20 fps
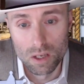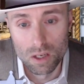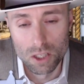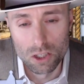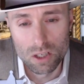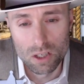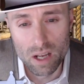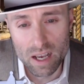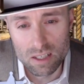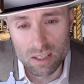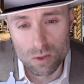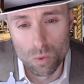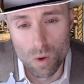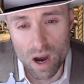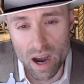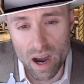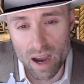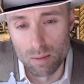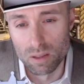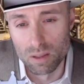You can ask
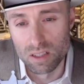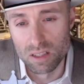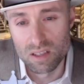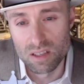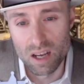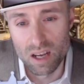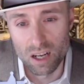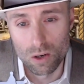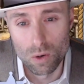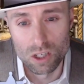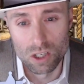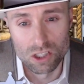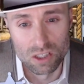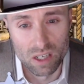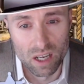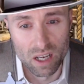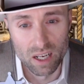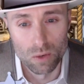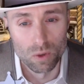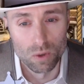why, but it's not a
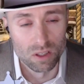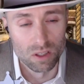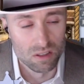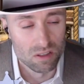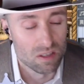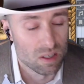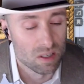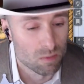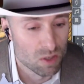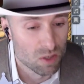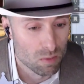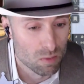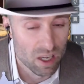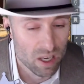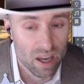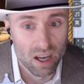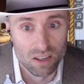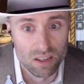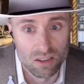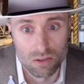question anyone seems to
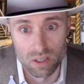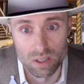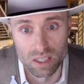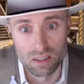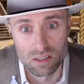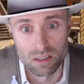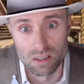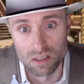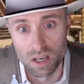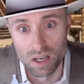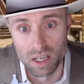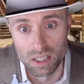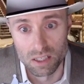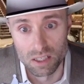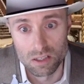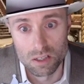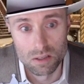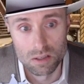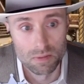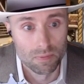be answering
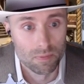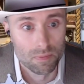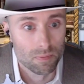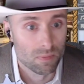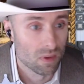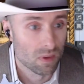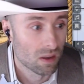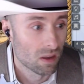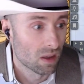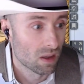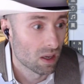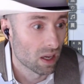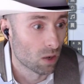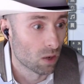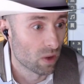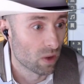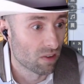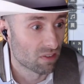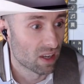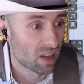tonight.
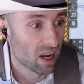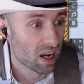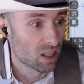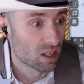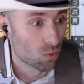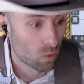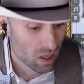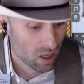And we have gained